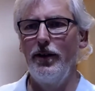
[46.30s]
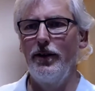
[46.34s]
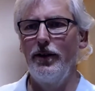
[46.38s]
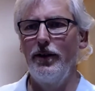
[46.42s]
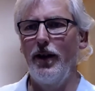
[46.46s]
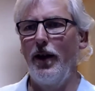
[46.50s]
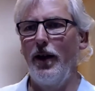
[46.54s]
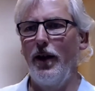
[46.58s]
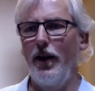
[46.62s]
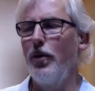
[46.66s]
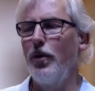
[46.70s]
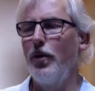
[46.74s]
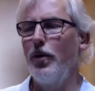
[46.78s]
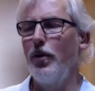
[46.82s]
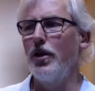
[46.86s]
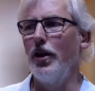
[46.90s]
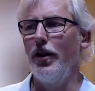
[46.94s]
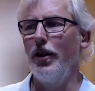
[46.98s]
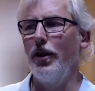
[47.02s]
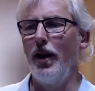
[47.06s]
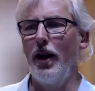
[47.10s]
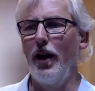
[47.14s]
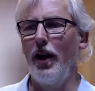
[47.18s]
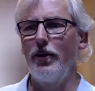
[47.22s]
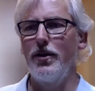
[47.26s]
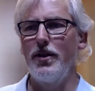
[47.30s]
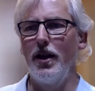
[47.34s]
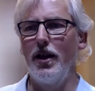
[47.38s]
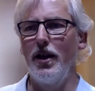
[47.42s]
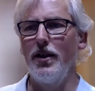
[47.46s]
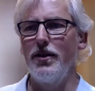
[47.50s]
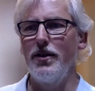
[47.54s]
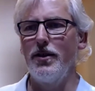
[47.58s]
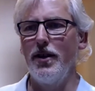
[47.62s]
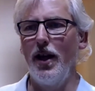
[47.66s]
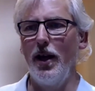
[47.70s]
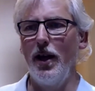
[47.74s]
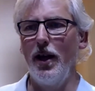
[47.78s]
I must learn how to say his
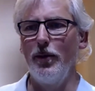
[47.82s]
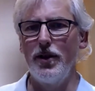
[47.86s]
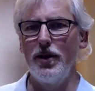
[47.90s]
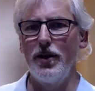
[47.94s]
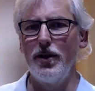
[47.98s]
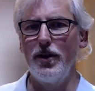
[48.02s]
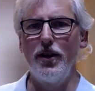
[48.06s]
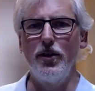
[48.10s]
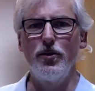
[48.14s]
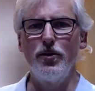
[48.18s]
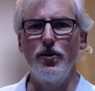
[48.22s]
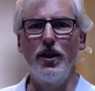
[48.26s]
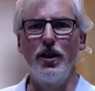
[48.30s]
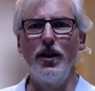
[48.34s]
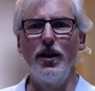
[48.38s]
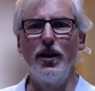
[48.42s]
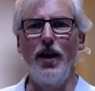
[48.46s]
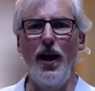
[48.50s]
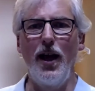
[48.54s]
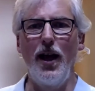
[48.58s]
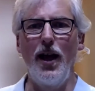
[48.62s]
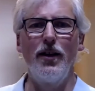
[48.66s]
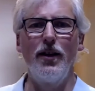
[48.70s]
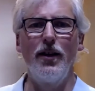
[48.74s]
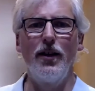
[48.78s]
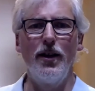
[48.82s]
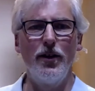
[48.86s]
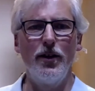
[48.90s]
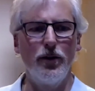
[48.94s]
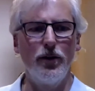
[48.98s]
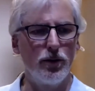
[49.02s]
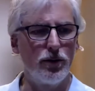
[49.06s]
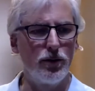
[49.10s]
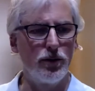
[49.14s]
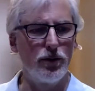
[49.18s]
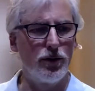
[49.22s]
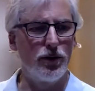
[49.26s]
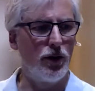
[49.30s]
name. It's either Eugene Gendlin
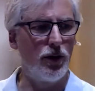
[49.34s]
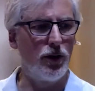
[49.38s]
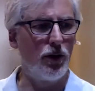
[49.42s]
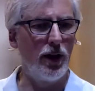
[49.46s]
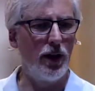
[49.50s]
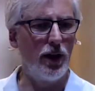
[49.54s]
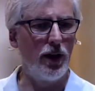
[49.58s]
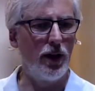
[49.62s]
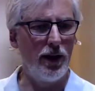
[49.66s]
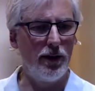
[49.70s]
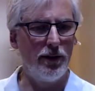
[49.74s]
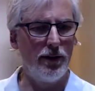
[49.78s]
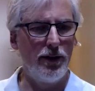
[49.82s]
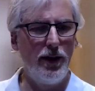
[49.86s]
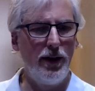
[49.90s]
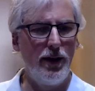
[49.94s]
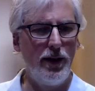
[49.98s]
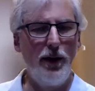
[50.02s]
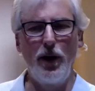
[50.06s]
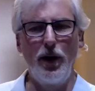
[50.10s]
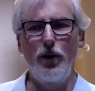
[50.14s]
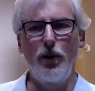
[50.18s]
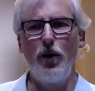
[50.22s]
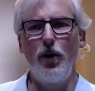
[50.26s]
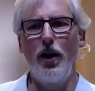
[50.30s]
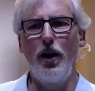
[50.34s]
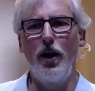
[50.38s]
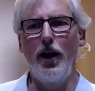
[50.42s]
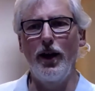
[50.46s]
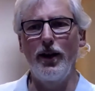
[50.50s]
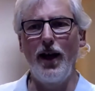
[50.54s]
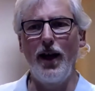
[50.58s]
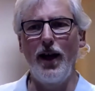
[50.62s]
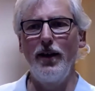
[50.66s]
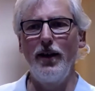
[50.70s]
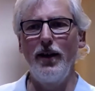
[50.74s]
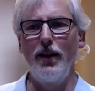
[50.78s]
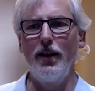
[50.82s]
or Jeanlin. But I quite like
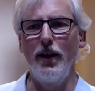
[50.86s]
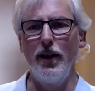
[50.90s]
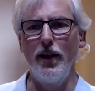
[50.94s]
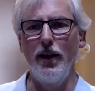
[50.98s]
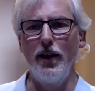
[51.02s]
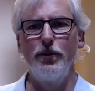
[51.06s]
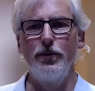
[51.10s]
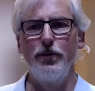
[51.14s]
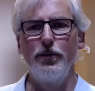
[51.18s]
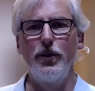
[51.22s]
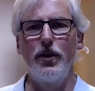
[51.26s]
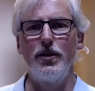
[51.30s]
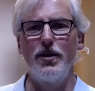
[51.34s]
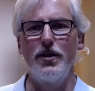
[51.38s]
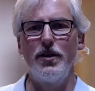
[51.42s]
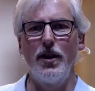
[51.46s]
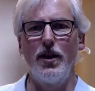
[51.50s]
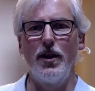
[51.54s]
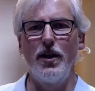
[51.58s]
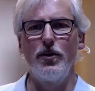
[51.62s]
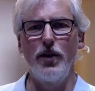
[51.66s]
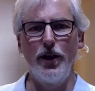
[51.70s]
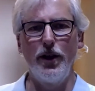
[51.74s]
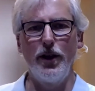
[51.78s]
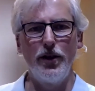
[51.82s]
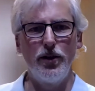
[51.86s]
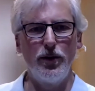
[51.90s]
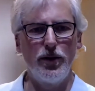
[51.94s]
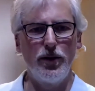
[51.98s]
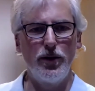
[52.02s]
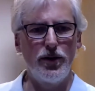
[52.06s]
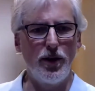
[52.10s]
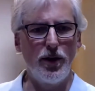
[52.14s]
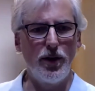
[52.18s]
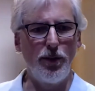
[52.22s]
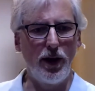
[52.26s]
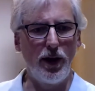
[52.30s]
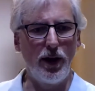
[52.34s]
Gendlin because it sounds like you're doing
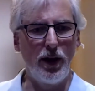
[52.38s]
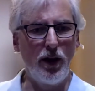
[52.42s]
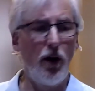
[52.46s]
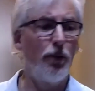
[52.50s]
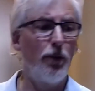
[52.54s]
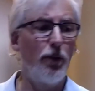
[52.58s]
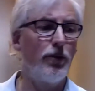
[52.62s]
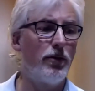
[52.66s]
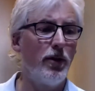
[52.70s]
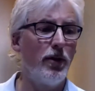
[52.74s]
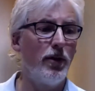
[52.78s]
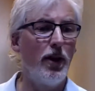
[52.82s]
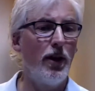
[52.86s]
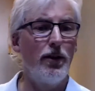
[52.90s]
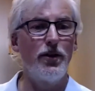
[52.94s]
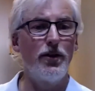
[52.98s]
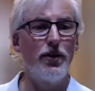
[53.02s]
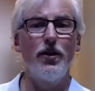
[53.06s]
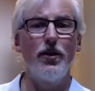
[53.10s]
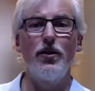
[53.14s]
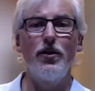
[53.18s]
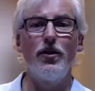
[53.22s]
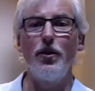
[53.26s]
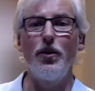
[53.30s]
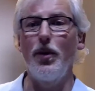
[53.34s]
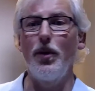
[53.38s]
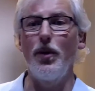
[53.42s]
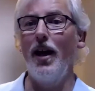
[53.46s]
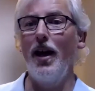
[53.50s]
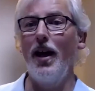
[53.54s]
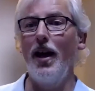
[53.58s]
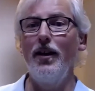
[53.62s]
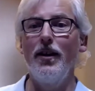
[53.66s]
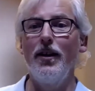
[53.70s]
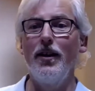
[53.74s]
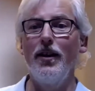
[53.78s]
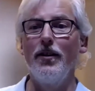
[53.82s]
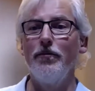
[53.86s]
something. Oh, I'm just going to do a bit of
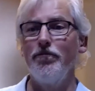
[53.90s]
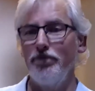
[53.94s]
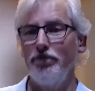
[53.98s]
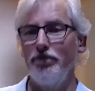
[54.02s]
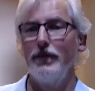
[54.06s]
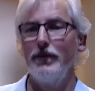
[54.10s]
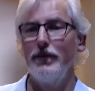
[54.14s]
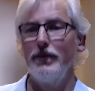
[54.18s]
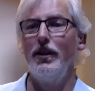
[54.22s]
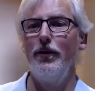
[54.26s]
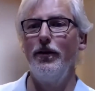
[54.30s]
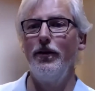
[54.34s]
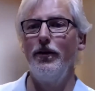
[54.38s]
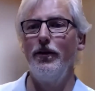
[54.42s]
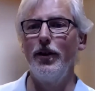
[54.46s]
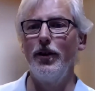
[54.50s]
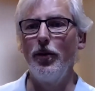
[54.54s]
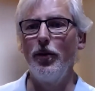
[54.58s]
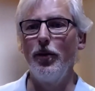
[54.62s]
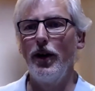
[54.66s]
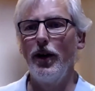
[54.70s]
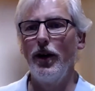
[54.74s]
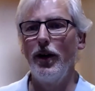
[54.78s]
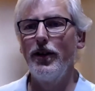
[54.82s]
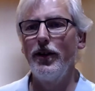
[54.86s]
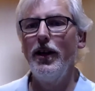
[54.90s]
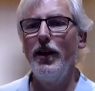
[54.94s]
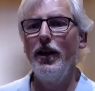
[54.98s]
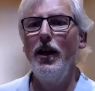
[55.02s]
Gendlin, if you don't mind.